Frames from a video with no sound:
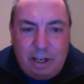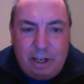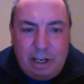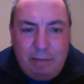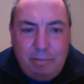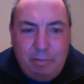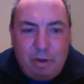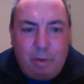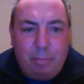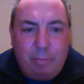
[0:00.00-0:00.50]

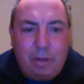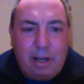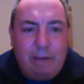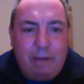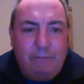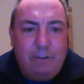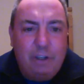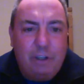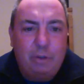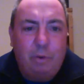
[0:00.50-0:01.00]
email me
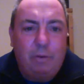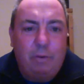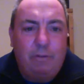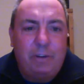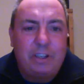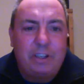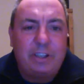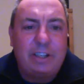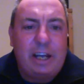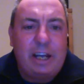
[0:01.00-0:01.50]
at
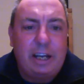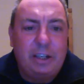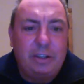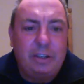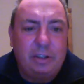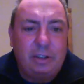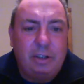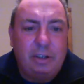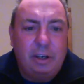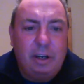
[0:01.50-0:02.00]

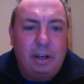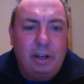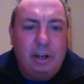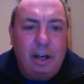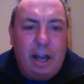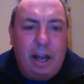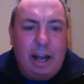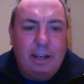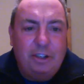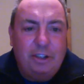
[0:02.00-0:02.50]

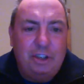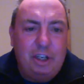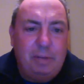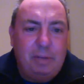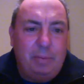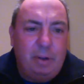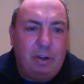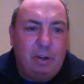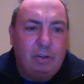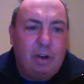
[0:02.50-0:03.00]

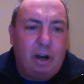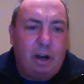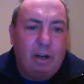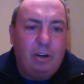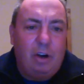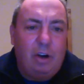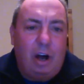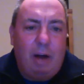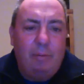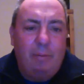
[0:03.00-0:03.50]

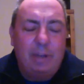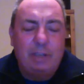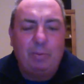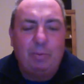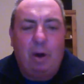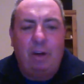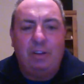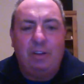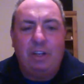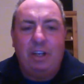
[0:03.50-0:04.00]
visualfestation@gmail.com. That's
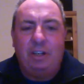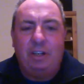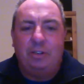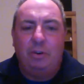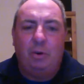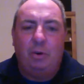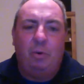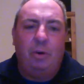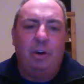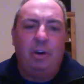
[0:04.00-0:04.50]
probably the
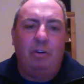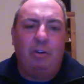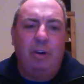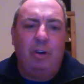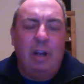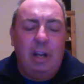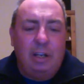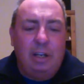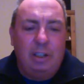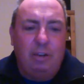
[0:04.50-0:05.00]
easier one
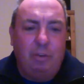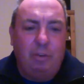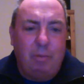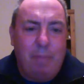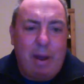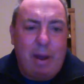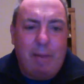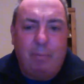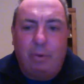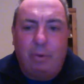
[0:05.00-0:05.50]
to
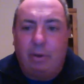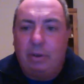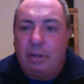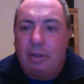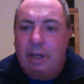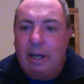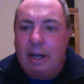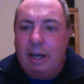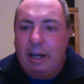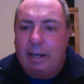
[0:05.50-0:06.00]
remember.
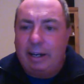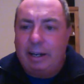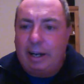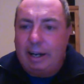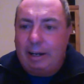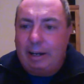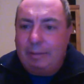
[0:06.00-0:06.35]
And